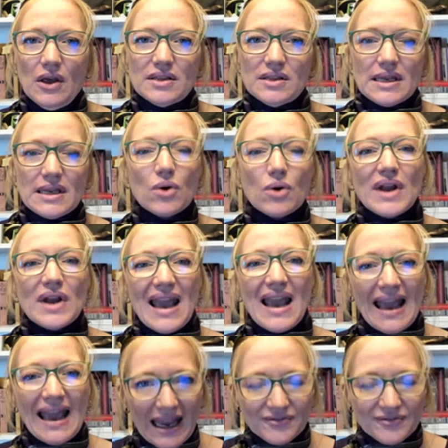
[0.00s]
that they don't
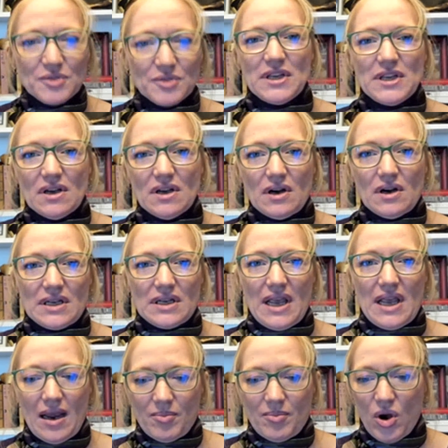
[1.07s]
have to be on
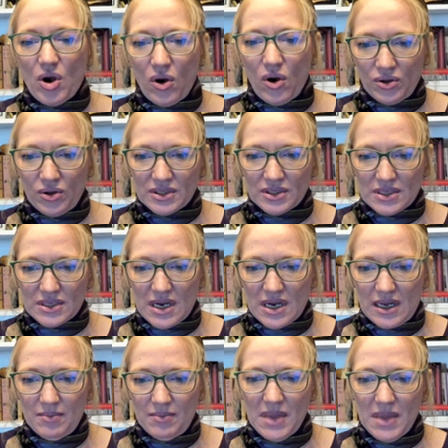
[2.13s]
camera all the
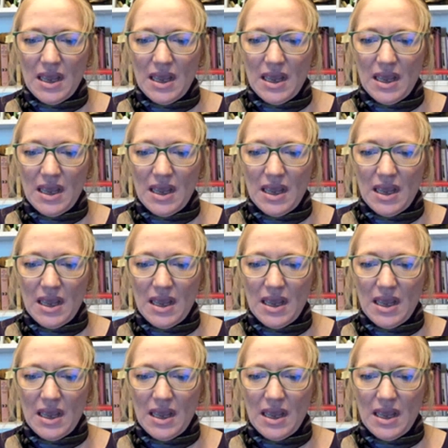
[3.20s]
time.